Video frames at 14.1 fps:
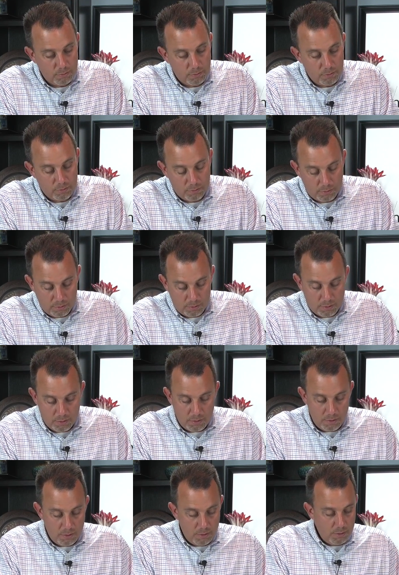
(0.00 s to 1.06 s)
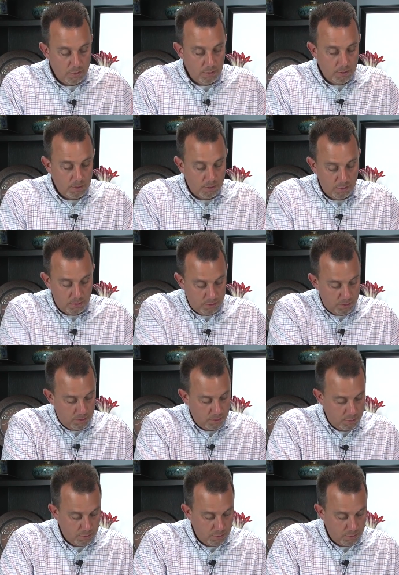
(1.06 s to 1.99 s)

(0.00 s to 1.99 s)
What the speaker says: [no speech]